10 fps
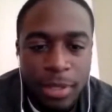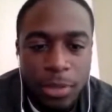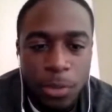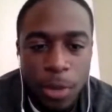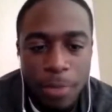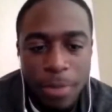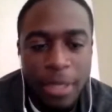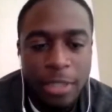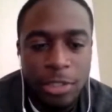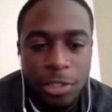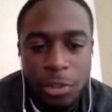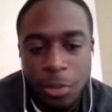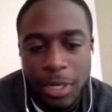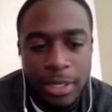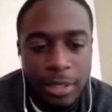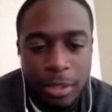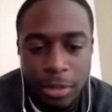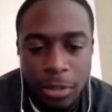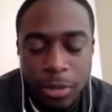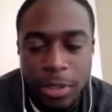What made you, you
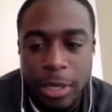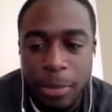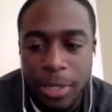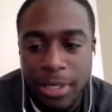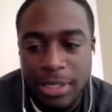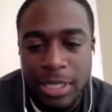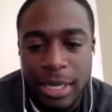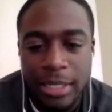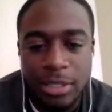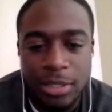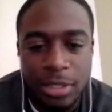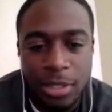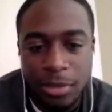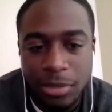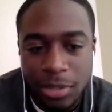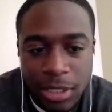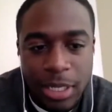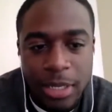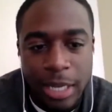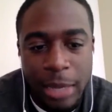and your company decide to,
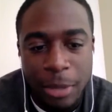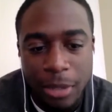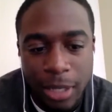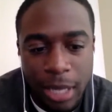just get a game out?